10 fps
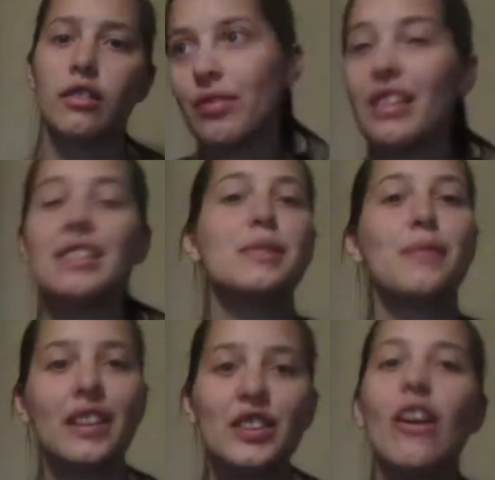This is
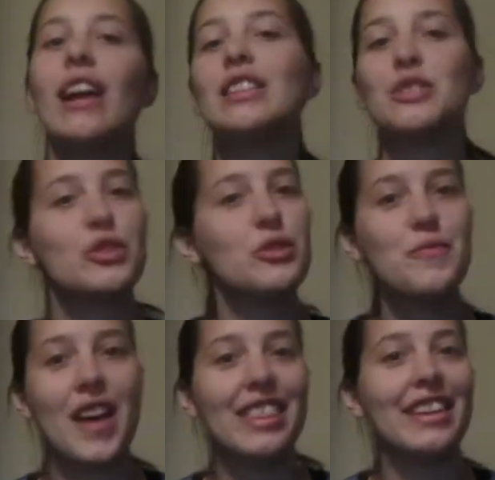my tried and true
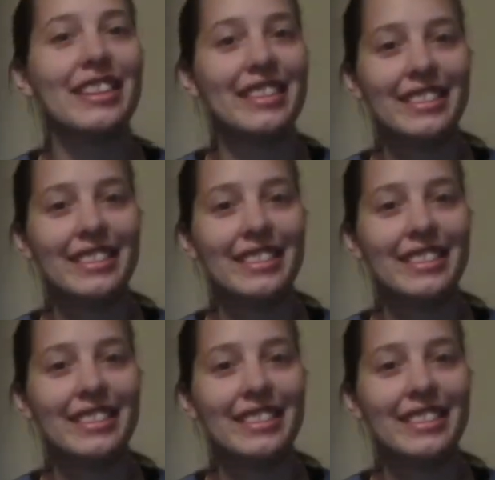method.